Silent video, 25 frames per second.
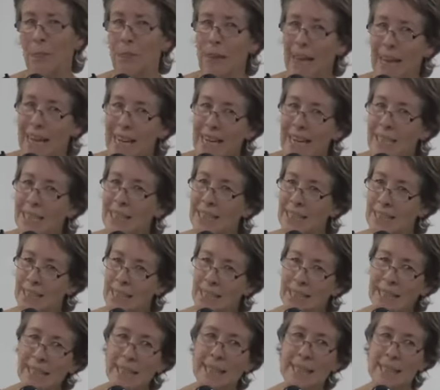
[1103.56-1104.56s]

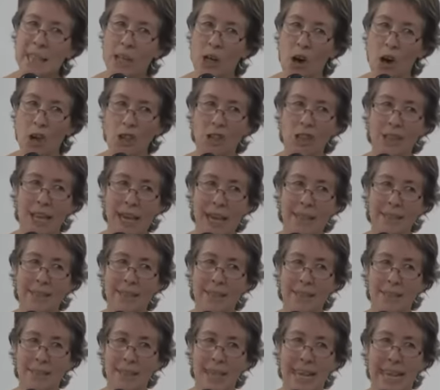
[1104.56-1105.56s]
This is the
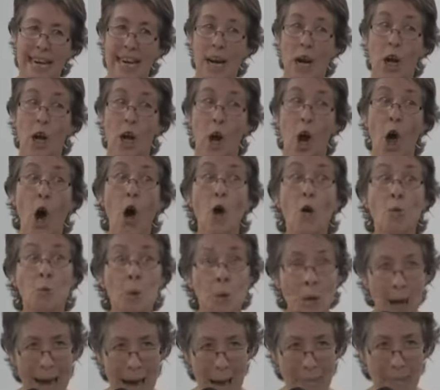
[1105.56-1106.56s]
context in a
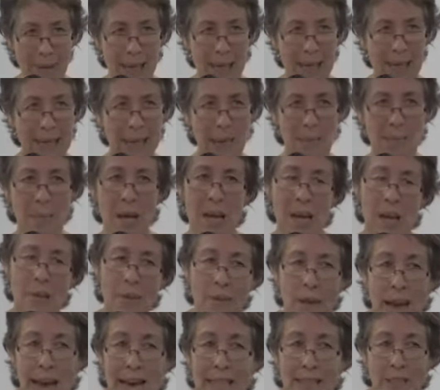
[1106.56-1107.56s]
global capitalism.
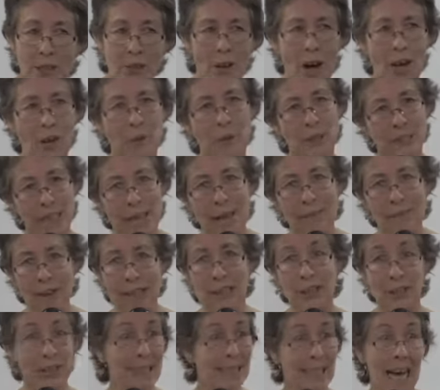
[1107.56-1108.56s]
Their struggles, their
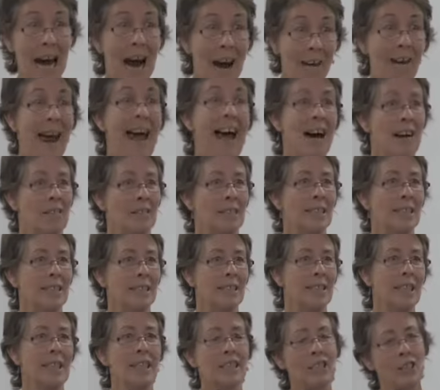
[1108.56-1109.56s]
victories are ours
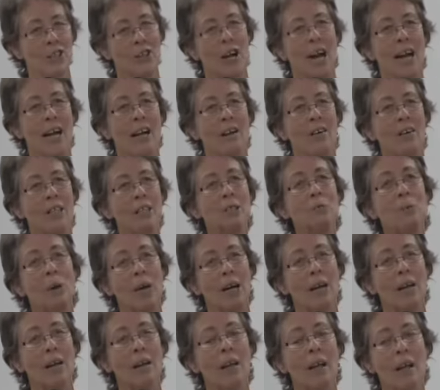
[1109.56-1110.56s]
in Australia as
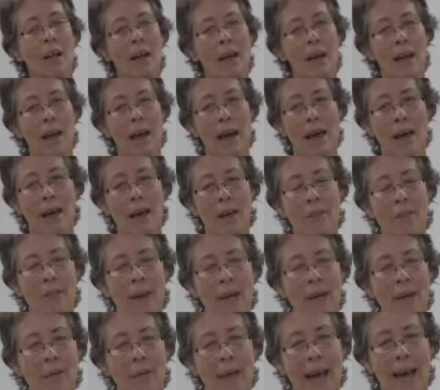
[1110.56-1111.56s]
well. And I
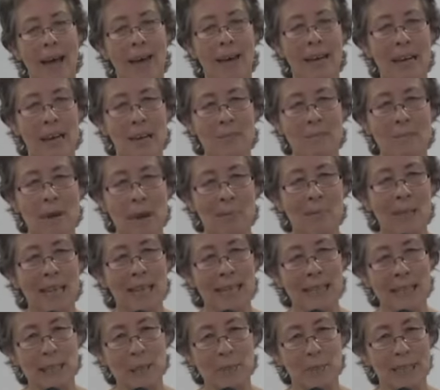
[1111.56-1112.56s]
think that
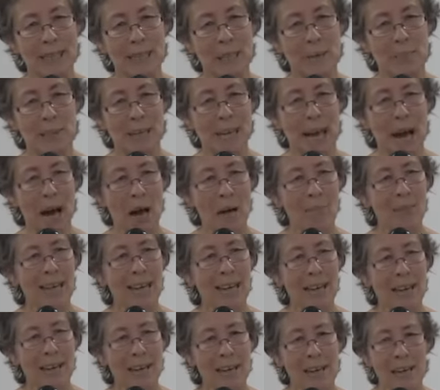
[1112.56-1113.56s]
feminism is
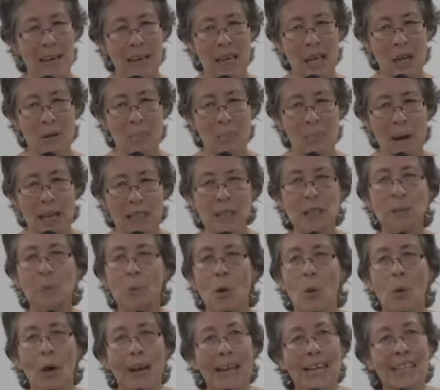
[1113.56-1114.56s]
becoming much
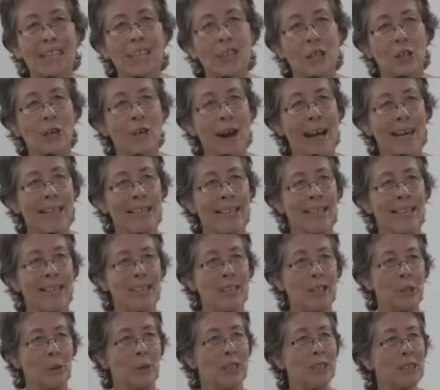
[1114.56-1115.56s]
more integrated
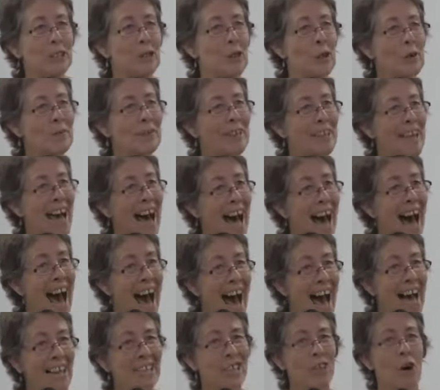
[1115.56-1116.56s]
into it, sort of at the
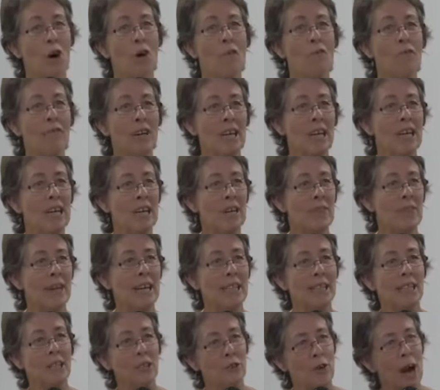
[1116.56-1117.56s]
heart of
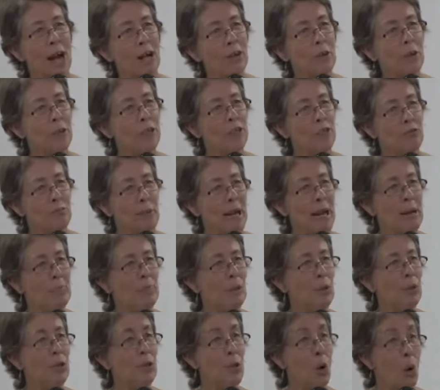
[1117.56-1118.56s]
these struggles of
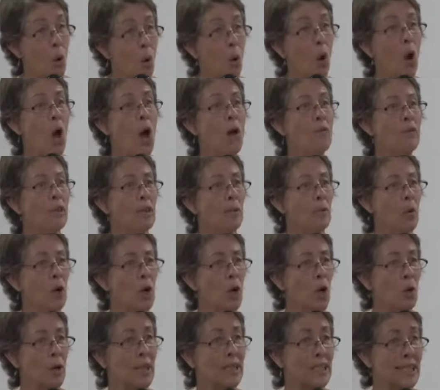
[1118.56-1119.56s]
peoples all over the
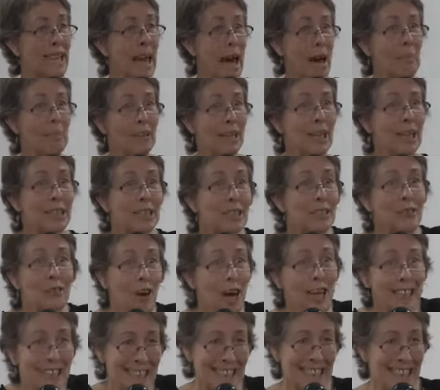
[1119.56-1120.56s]
world as capitalist
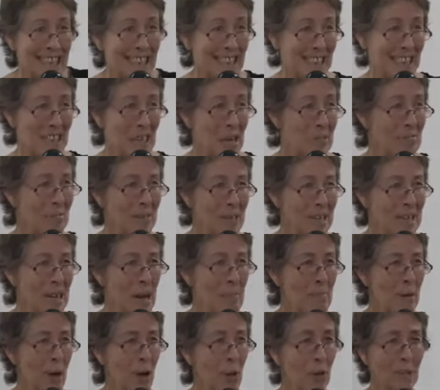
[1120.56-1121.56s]
crisis gets deeper and
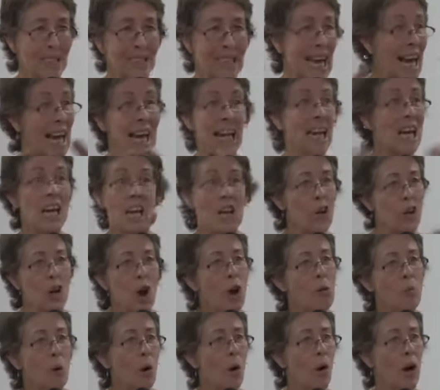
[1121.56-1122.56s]
deeper, who are saying
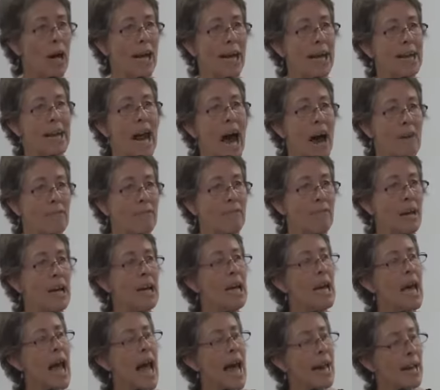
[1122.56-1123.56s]
no more, enough,
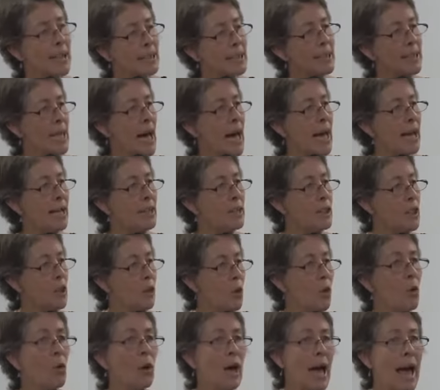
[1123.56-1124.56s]
and are starting to
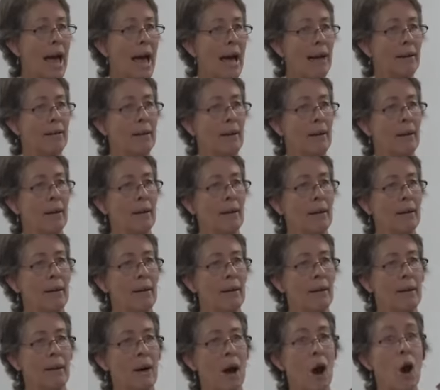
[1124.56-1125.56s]
look at
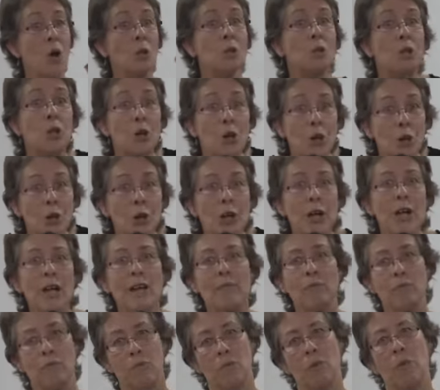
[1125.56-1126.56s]

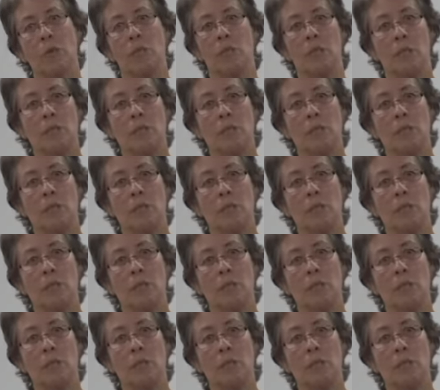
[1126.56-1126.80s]
alternative